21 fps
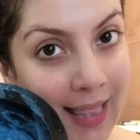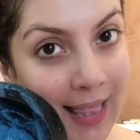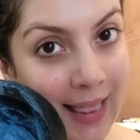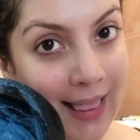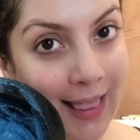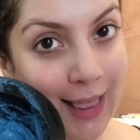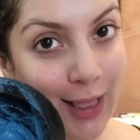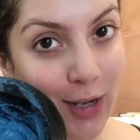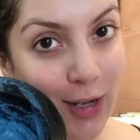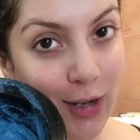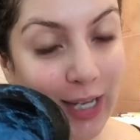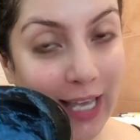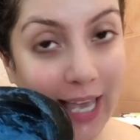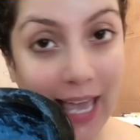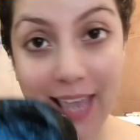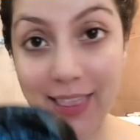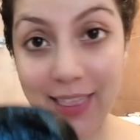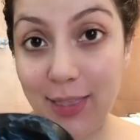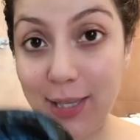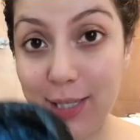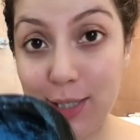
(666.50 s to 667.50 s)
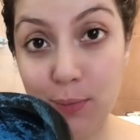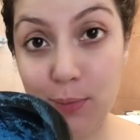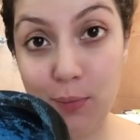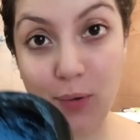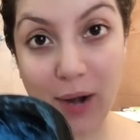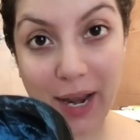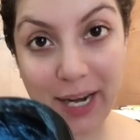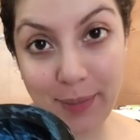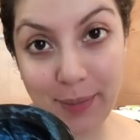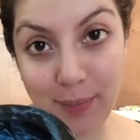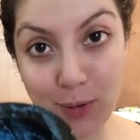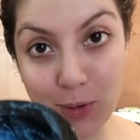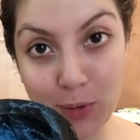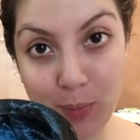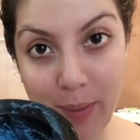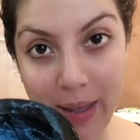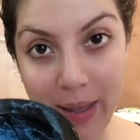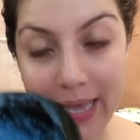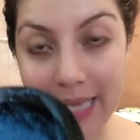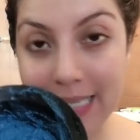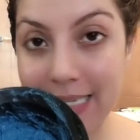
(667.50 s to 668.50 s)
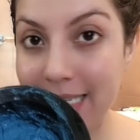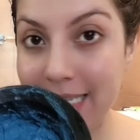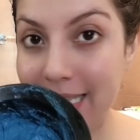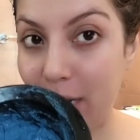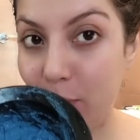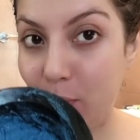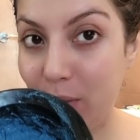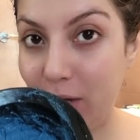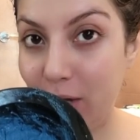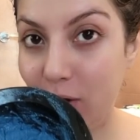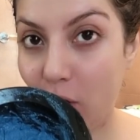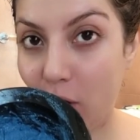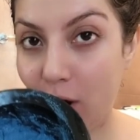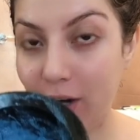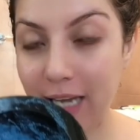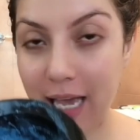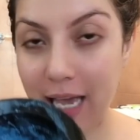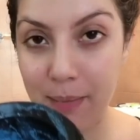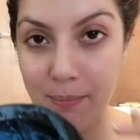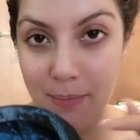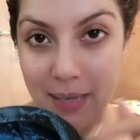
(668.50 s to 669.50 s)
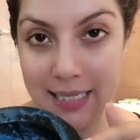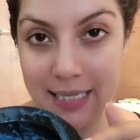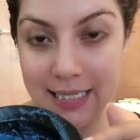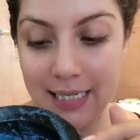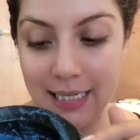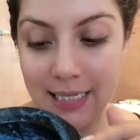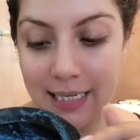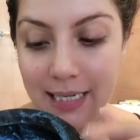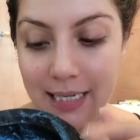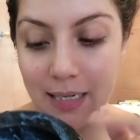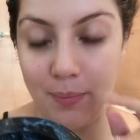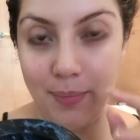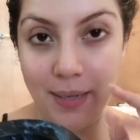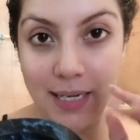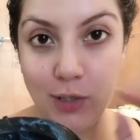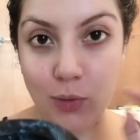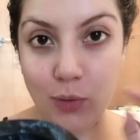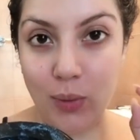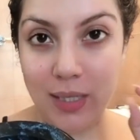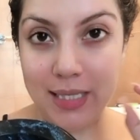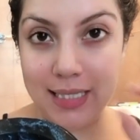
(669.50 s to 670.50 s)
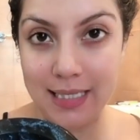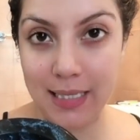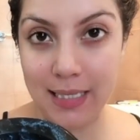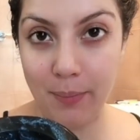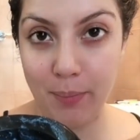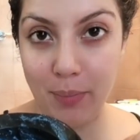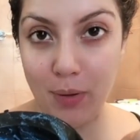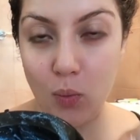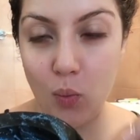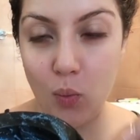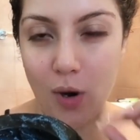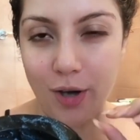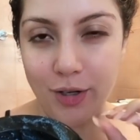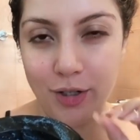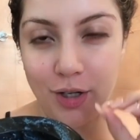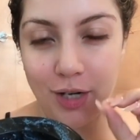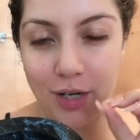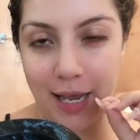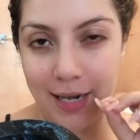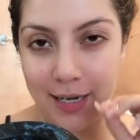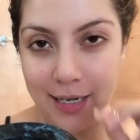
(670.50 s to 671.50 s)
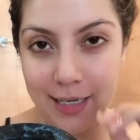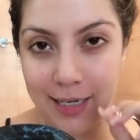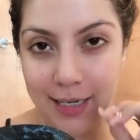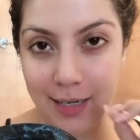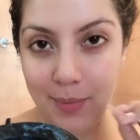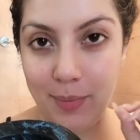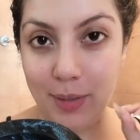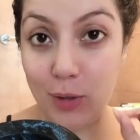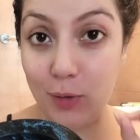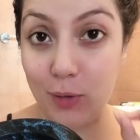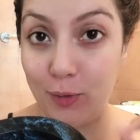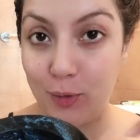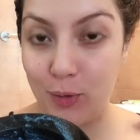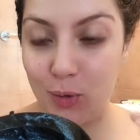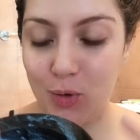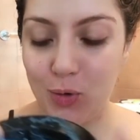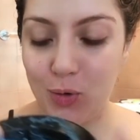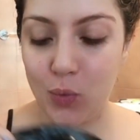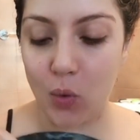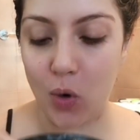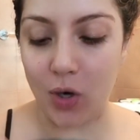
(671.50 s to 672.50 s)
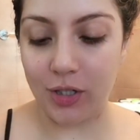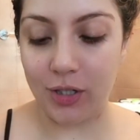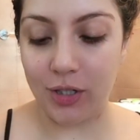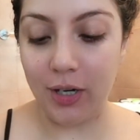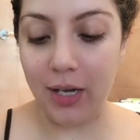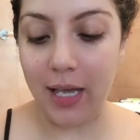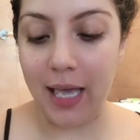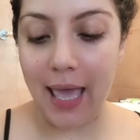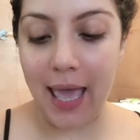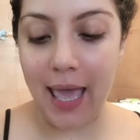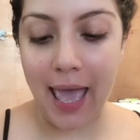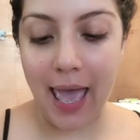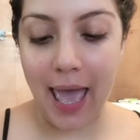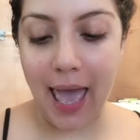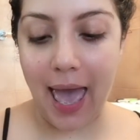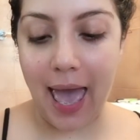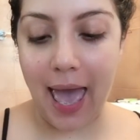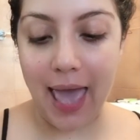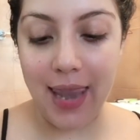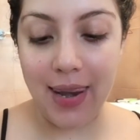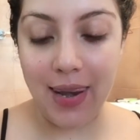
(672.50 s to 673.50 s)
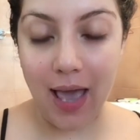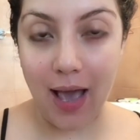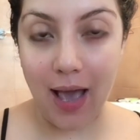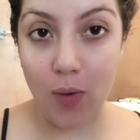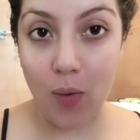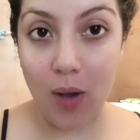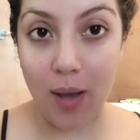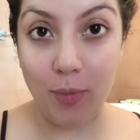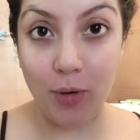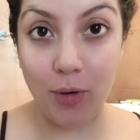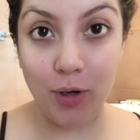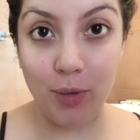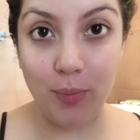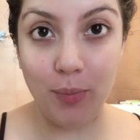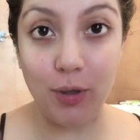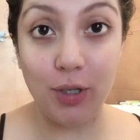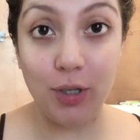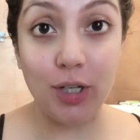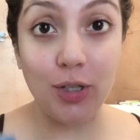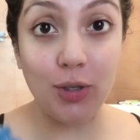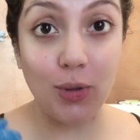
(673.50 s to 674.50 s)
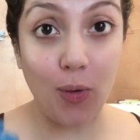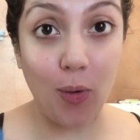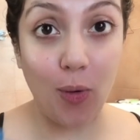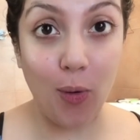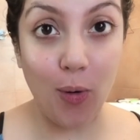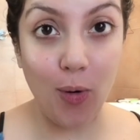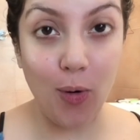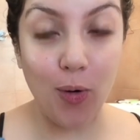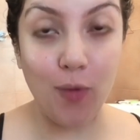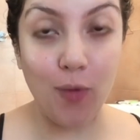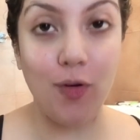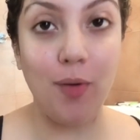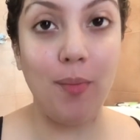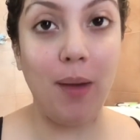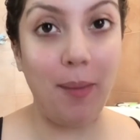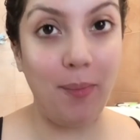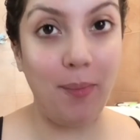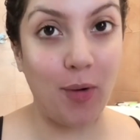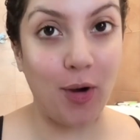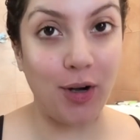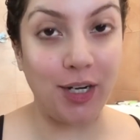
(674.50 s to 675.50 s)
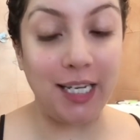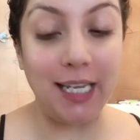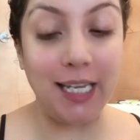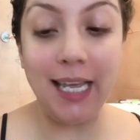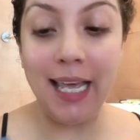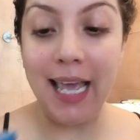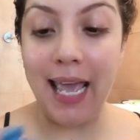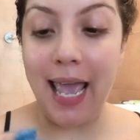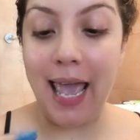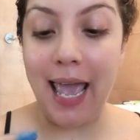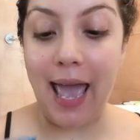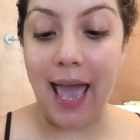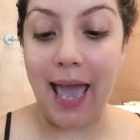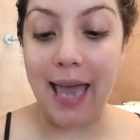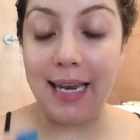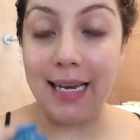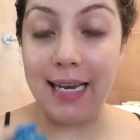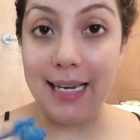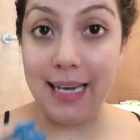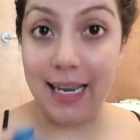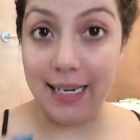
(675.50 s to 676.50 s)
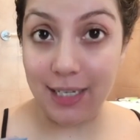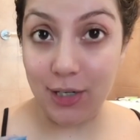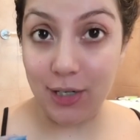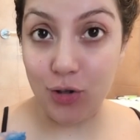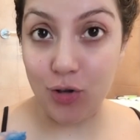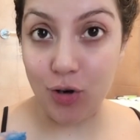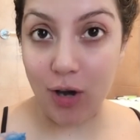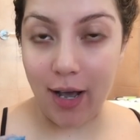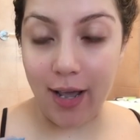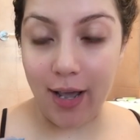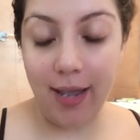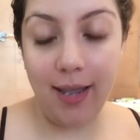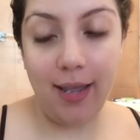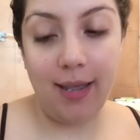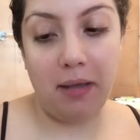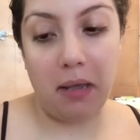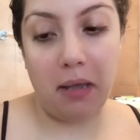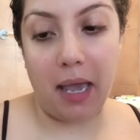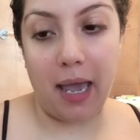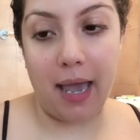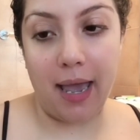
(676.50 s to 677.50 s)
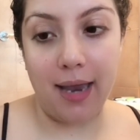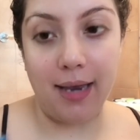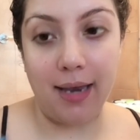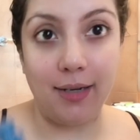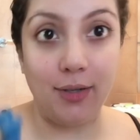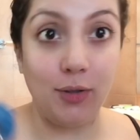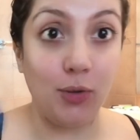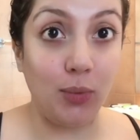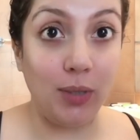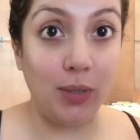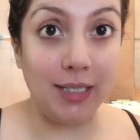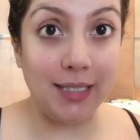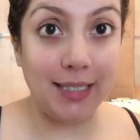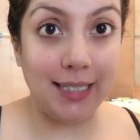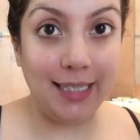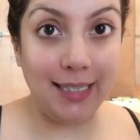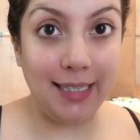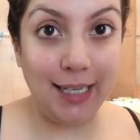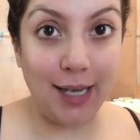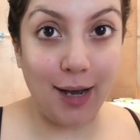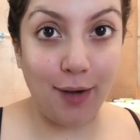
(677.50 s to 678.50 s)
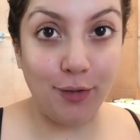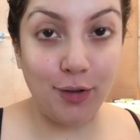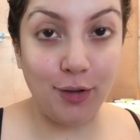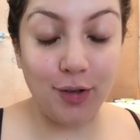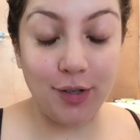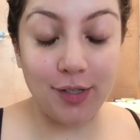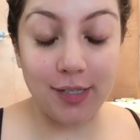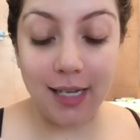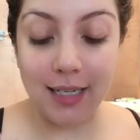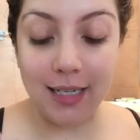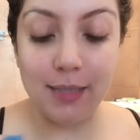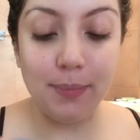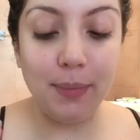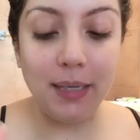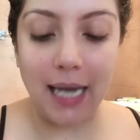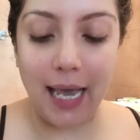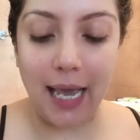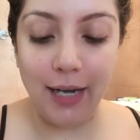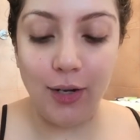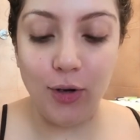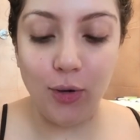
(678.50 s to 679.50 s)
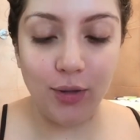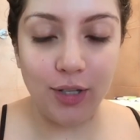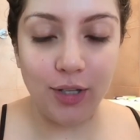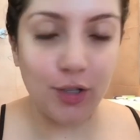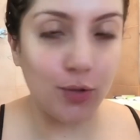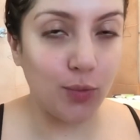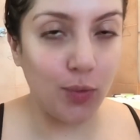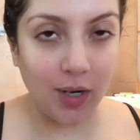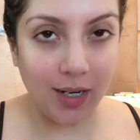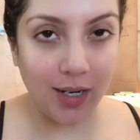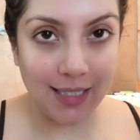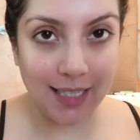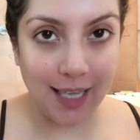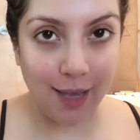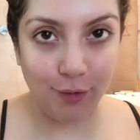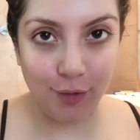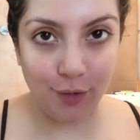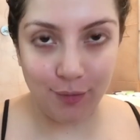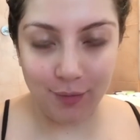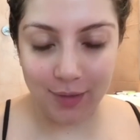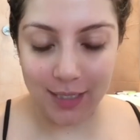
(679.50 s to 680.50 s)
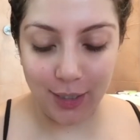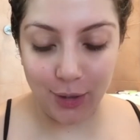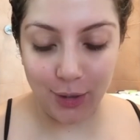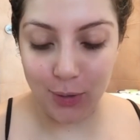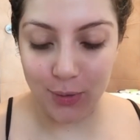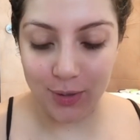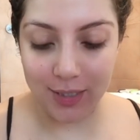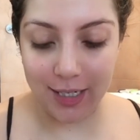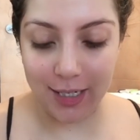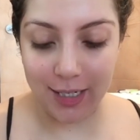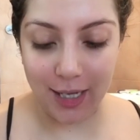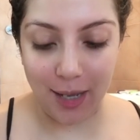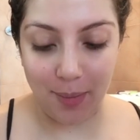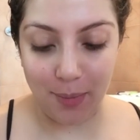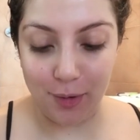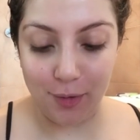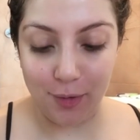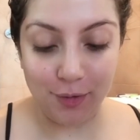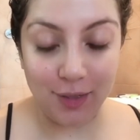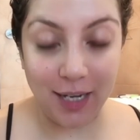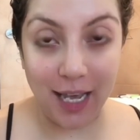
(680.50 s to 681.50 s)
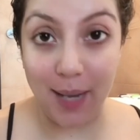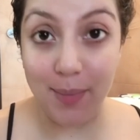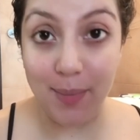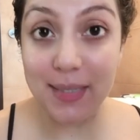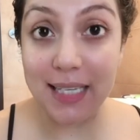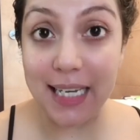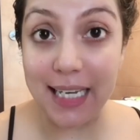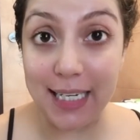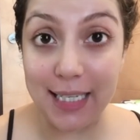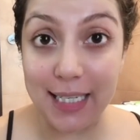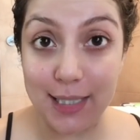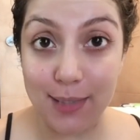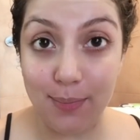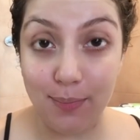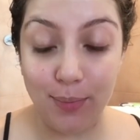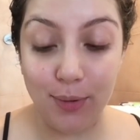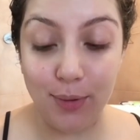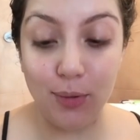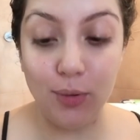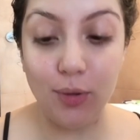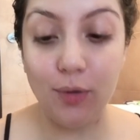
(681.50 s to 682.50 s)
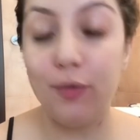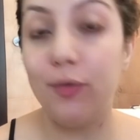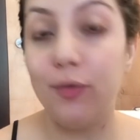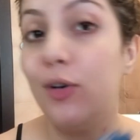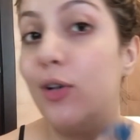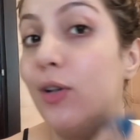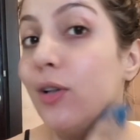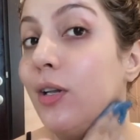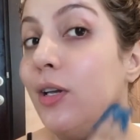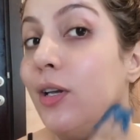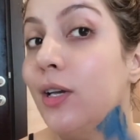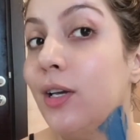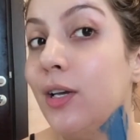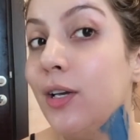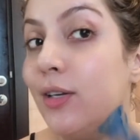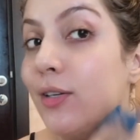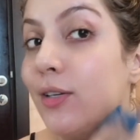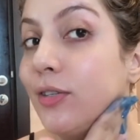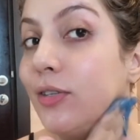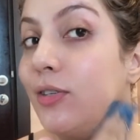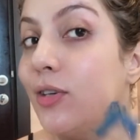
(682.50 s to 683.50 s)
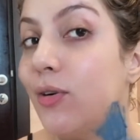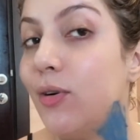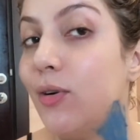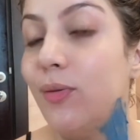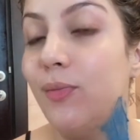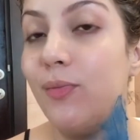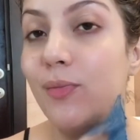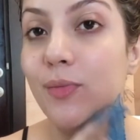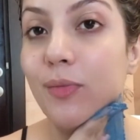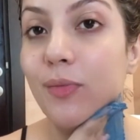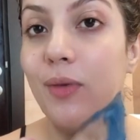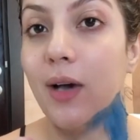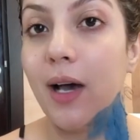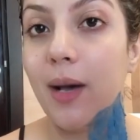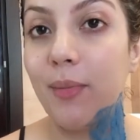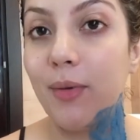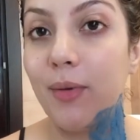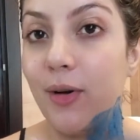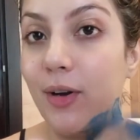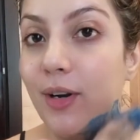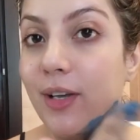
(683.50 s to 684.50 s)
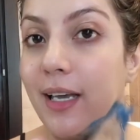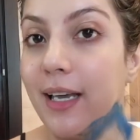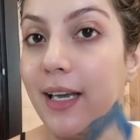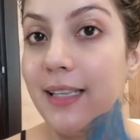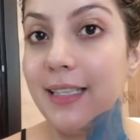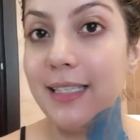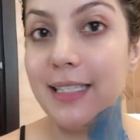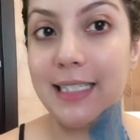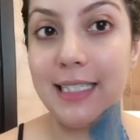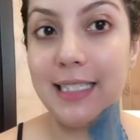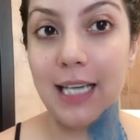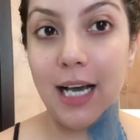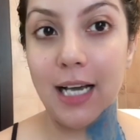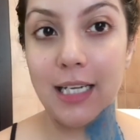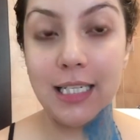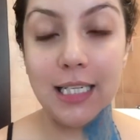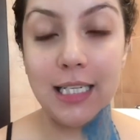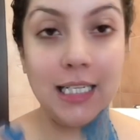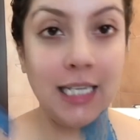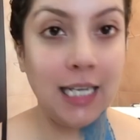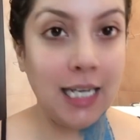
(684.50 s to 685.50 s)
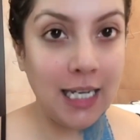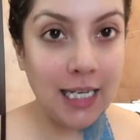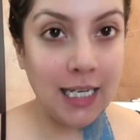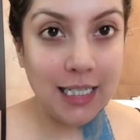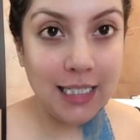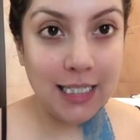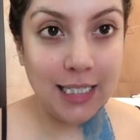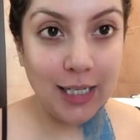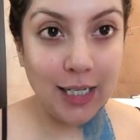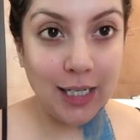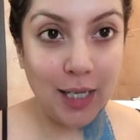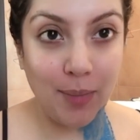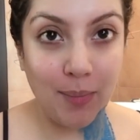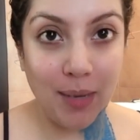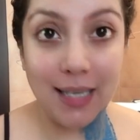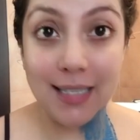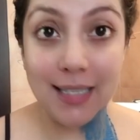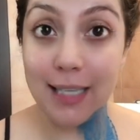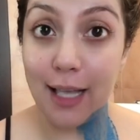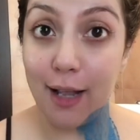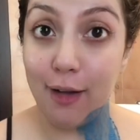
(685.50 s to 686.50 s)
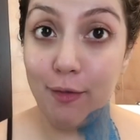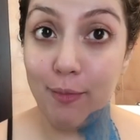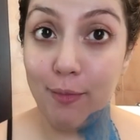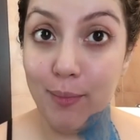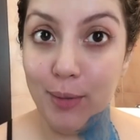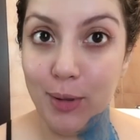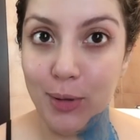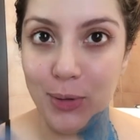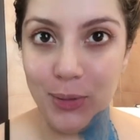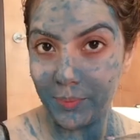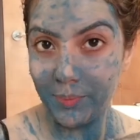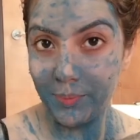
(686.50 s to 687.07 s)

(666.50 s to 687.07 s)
Look at this bright blue paste that we got. I mixed a little bit with simple water and a little bit of rose water. And now I'm going to put it all over my body and let it dry, and we'll see the after results. But I know this works. I've used it a couple of times. It is beautiful. So I'm going to get started turning myself blue.